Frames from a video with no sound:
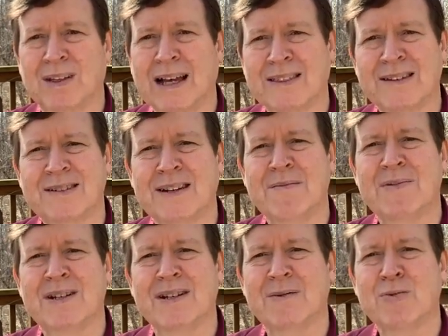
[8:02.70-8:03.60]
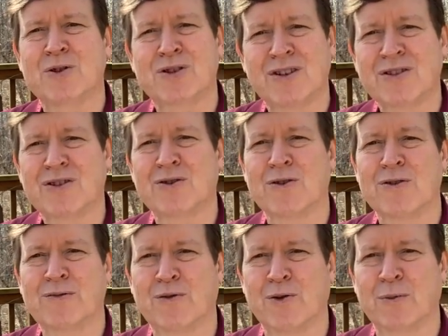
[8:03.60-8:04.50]
at the same time was
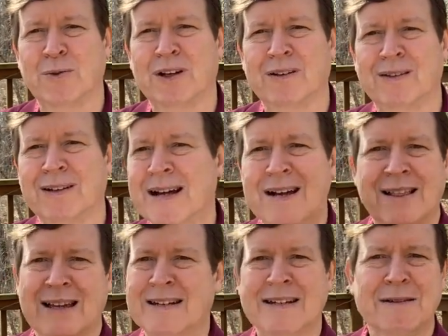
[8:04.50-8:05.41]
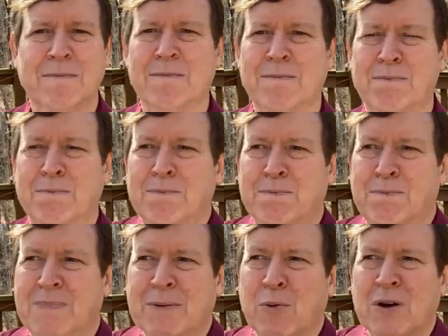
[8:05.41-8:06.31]
concerned for me. They didn't.
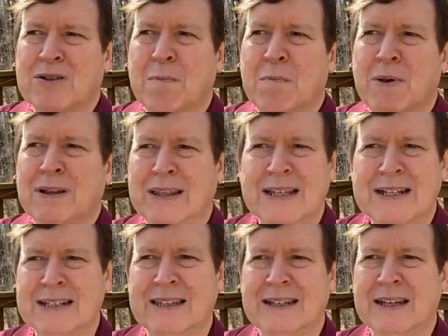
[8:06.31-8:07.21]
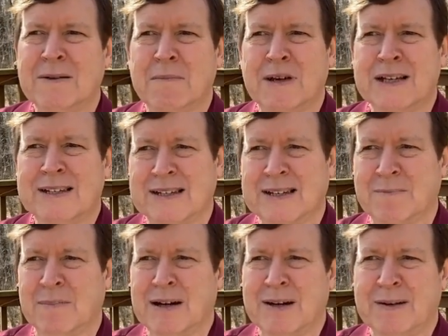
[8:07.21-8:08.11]
It wasn't belittling my
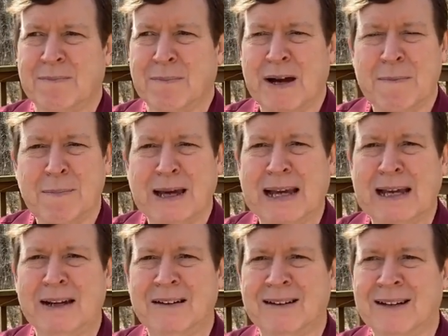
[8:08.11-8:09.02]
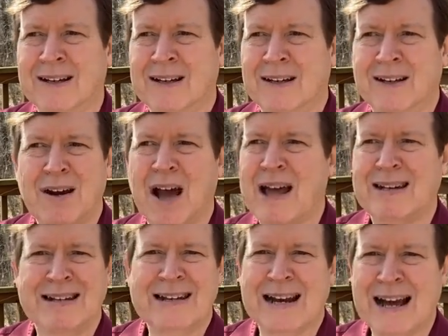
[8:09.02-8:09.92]
my my pain, not
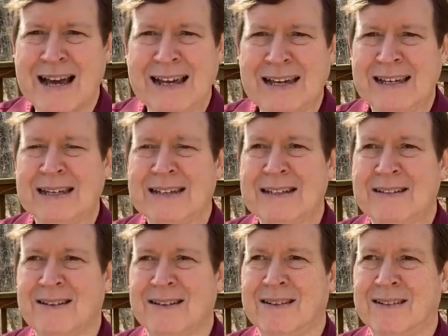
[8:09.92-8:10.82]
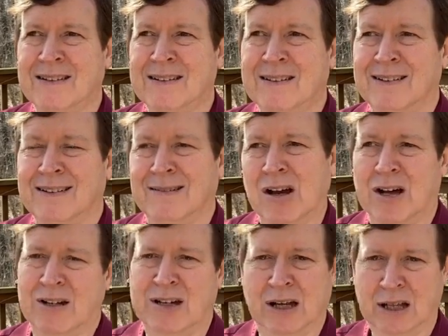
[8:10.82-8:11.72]
denying it,
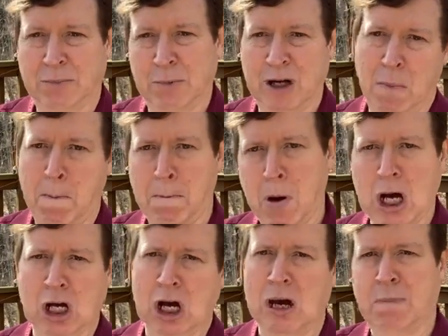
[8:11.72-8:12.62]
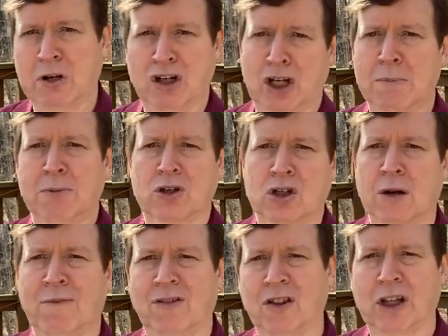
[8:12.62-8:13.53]
not telling me to buck up and keep a
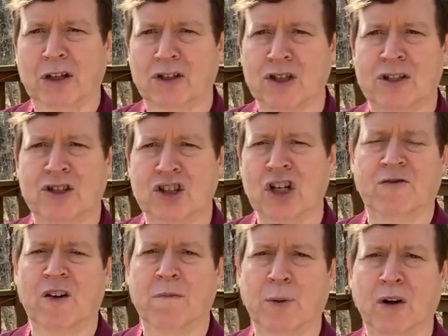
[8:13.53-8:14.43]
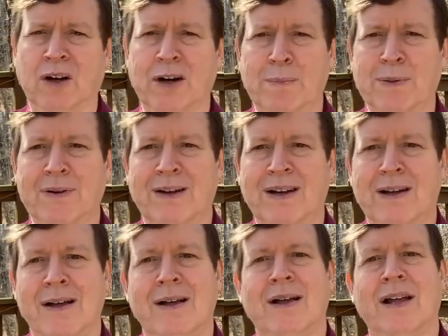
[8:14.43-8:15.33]
stiff upper lip.
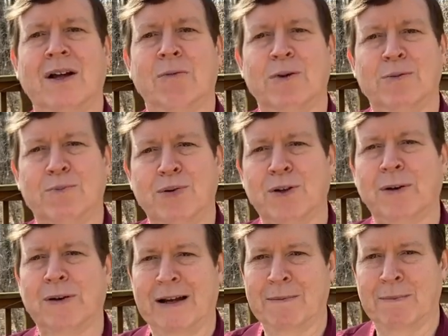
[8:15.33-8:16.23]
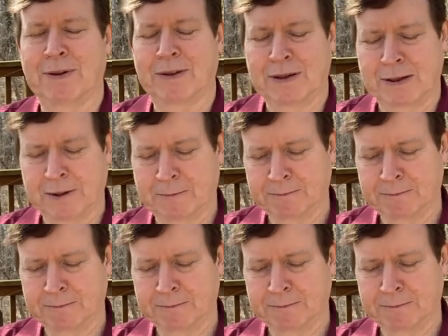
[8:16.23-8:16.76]
It was pure empathy.